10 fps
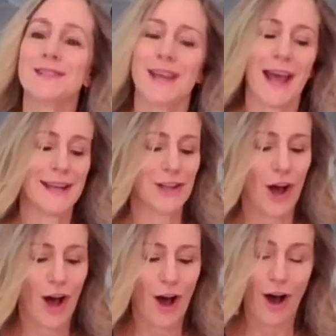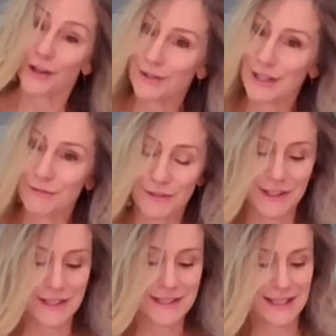Oh, that's and cool. All you need for
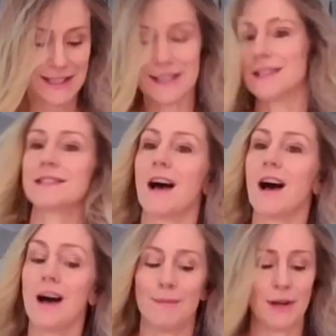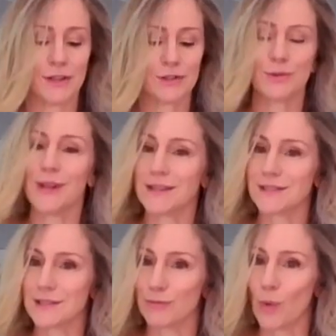this is um, two
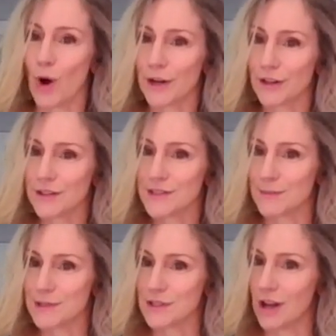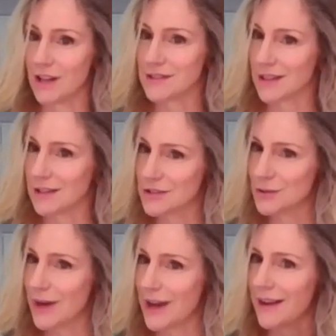glasses of water, some salt, and
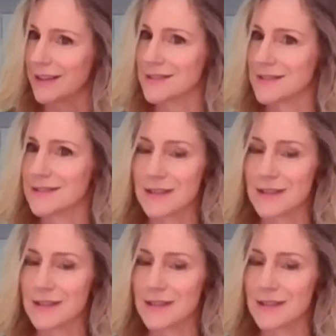two eggs.